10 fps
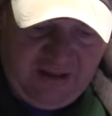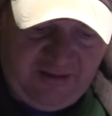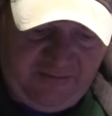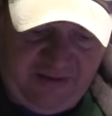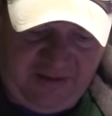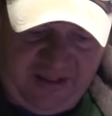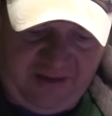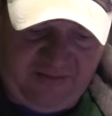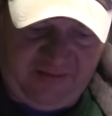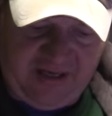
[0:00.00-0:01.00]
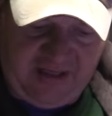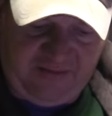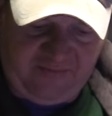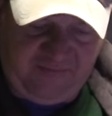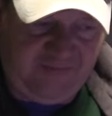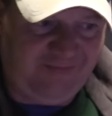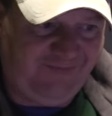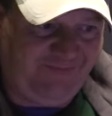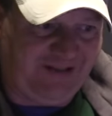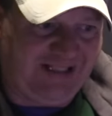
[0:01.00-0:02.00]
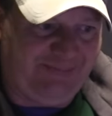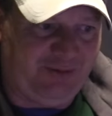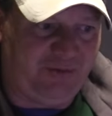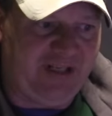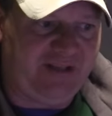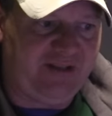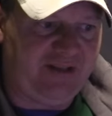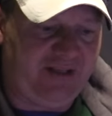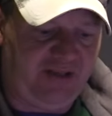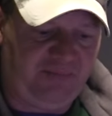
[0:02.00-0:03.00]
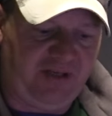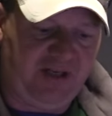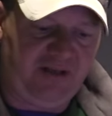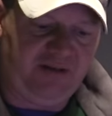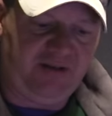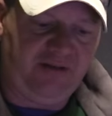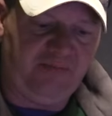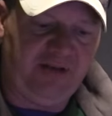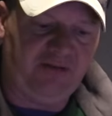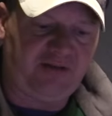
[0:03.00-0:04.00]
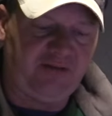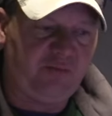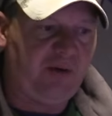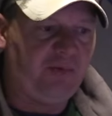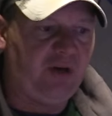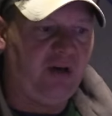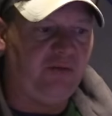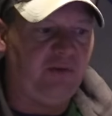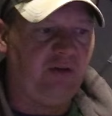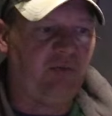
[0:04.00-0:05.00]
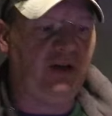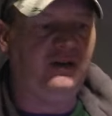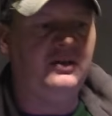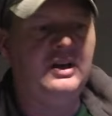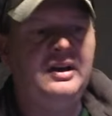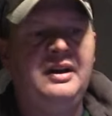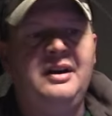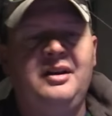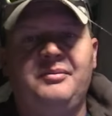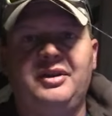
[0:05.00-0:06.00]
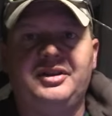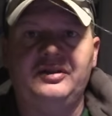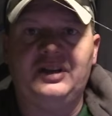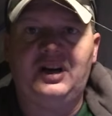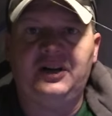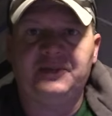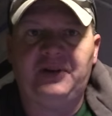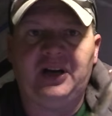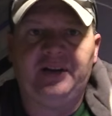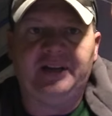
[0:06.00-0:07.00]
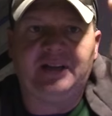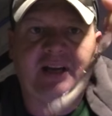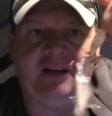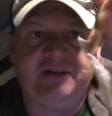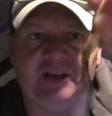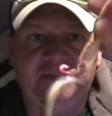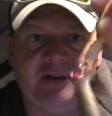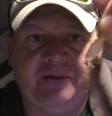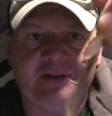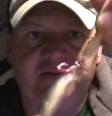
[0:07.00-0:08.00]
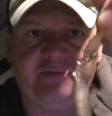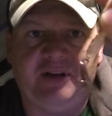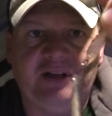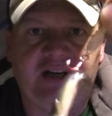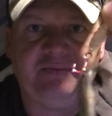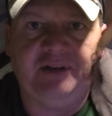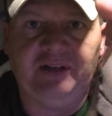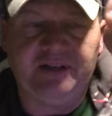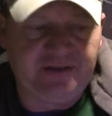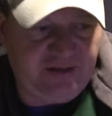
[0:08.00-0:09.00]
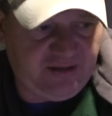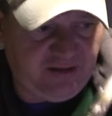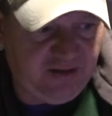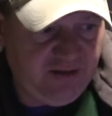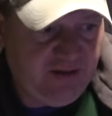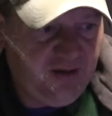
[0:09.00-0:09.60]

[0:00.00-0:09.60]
The reason I do that, for a couple reasons, is because minnows can swim around real well. Plus you're in that hard spot of that tail, and that minnow doesn't fall off nearly as easy.